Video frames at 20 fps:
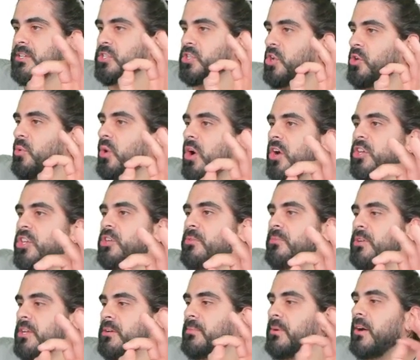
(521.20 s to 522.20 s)
there's no
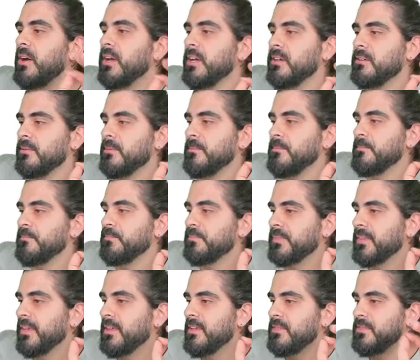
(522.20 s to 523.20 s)
argument about it.
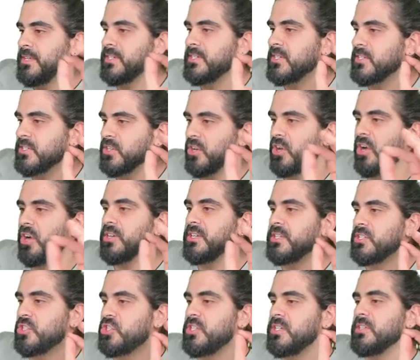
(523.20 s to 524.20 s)
This is the
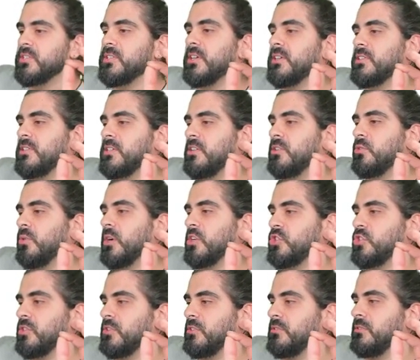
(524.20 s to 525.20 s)
hardest GCSE
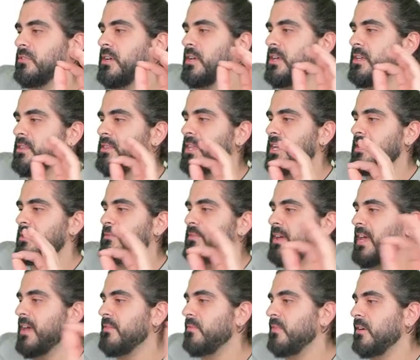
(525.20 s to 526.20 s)
question they have
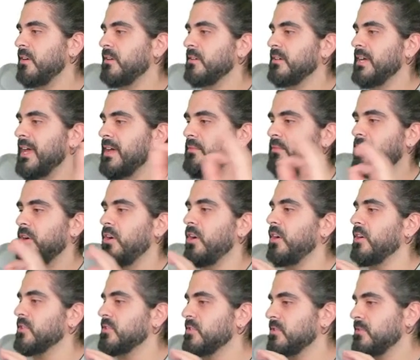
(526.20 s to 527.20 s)
ever
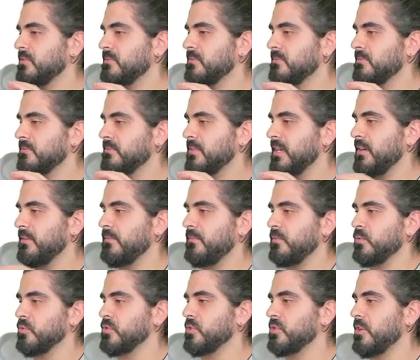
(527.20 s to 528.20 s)
asked. Yeah,
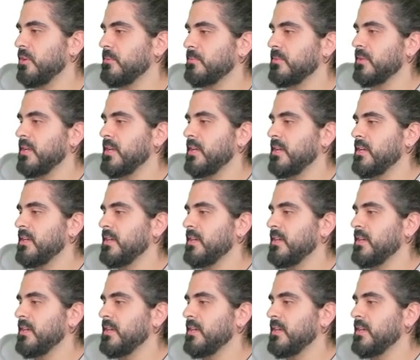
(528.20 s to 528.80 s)
full stop.